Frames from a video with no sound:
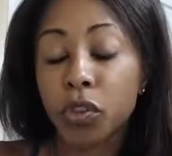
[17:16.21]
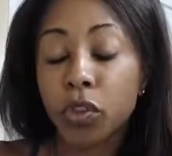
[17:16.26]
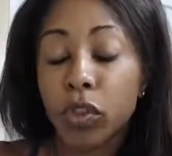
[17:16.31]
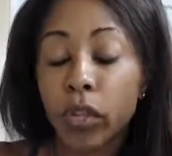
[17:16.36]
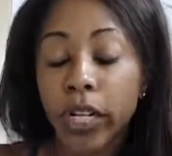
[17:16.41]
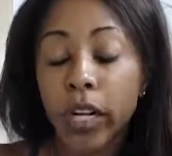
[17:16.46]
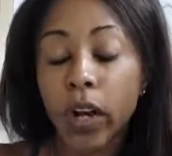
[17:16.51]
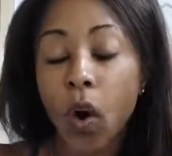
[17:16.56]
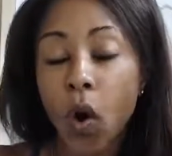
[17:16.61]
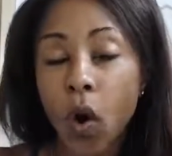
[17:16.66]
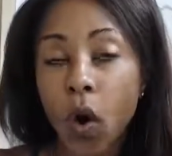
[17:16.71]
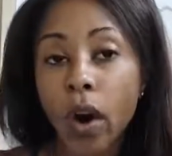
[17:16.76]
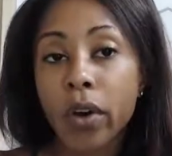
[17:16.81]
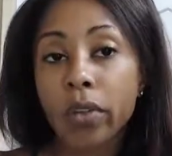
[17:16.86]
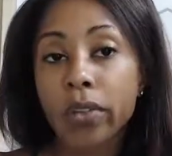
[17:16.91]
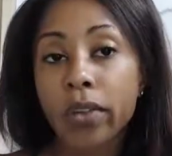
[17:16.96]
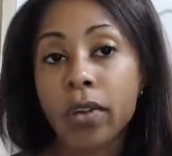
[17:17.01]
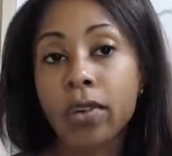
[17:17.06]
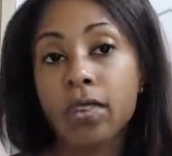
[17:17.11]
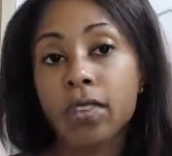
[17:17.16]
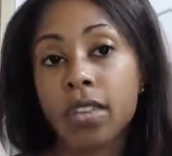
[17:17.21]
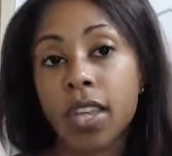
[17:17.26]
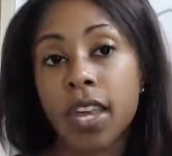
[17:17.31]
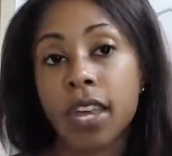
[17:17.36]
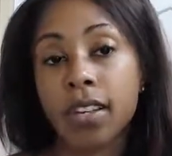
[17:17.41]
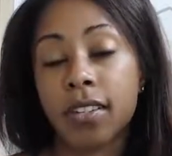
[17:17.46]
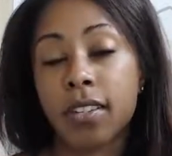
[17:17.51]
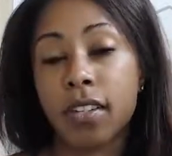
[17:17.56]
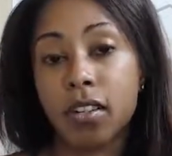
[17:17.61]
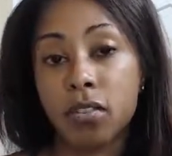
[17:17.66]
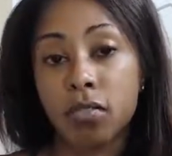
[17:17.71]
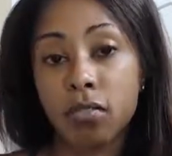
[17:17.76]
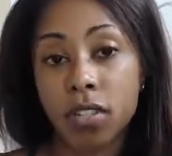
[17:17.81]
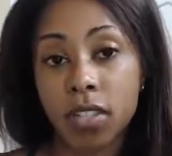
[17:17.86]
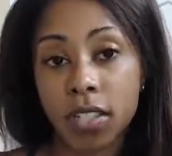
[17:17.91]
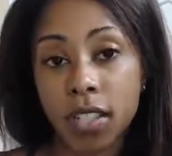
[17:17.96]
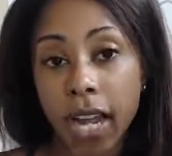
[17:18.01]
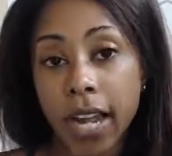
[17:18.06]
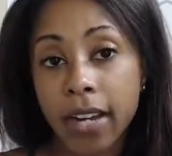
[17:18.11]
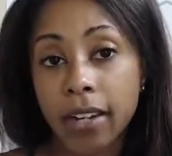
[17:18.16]
Look at all those things that you
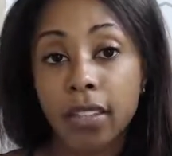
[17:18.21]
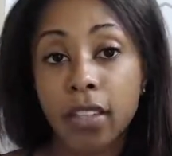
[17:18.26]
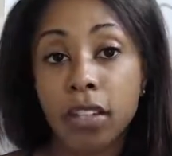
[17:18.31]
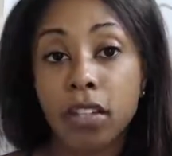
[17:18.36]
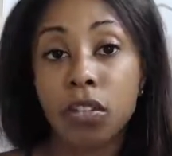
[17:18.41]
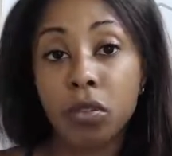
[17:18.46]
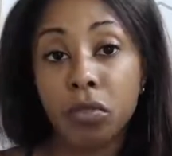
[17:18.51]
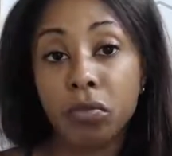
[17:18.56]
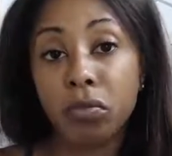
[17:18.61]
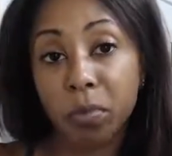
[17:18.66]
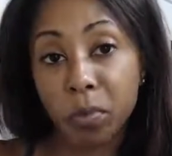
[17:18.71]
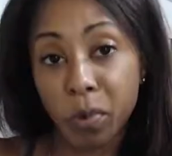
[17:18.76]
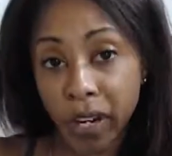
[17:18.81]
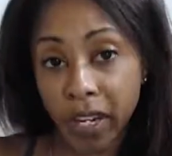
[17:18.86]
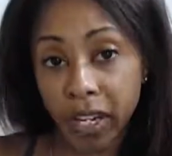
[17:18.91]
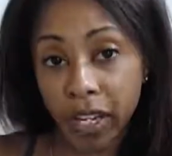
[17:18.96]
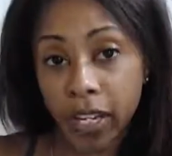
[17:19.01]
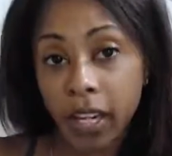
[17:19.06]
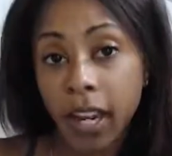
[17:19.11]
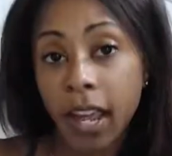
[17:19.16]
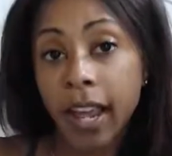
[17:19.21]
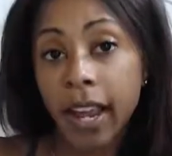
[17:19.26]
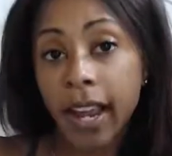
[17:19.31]
decided that you wanted